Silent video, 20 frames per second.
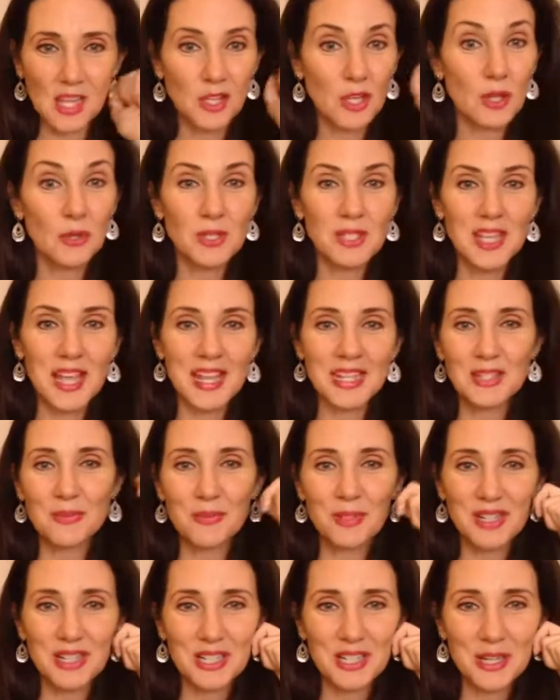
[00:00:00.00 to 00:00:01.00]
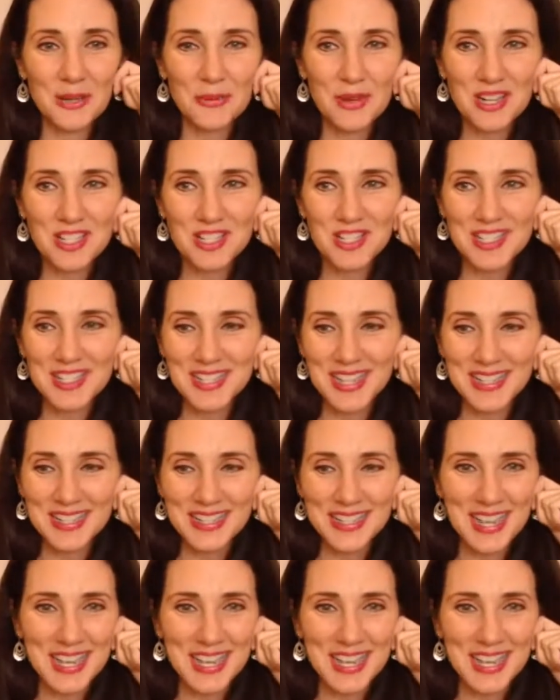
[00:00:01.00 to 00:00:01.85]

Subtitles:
Go Suns. We're going to go watch the Suns